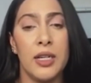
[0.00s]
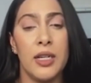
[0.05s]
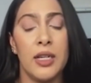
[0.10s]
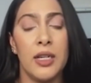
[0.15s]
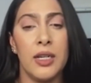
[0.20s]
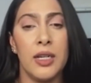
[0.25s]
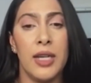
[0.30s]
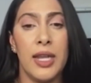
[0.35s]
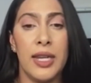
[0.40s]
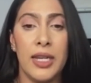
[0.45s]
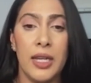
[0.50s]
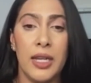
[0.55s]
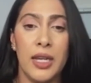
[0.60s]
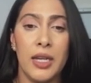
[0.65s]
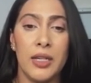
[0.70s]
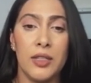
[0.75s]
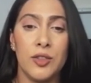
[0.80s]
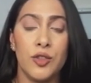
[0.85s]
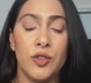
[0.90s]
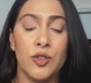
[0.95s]

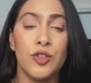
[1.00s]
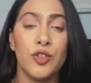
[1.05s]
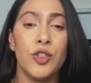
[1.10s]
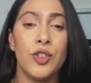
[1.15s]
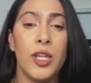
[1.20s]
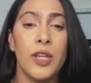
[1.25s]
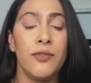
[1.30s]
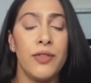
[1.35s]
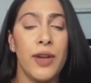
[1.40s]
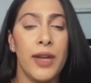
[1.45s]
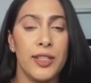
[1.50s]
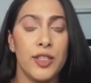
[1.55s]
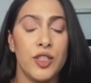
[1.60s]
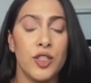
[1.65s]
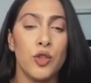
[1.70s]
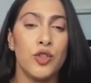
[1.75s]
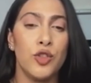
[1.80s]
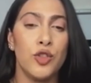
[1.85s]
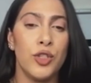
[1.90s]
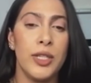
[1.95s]

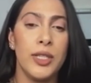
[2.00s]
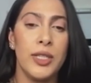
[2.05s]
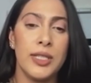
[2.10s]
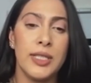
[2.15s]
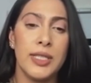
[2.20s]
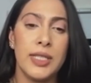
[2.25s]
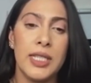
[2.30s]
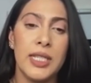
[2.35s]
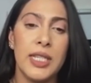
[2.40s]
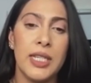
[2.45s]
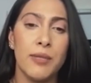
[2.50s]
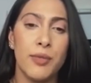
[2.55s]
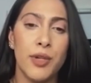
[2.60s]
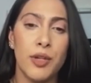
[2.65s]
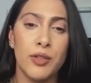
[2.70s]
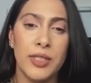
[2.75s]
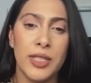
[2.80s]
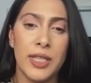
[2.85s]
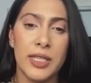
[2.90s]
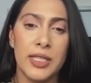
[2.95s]
so during the screening
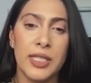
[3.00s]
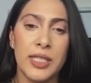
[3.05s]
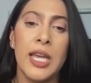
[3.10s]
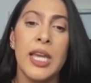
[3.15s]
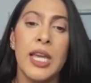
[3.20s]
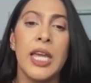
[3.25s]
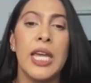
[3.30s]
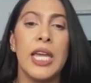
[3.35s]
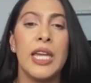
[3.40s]
process,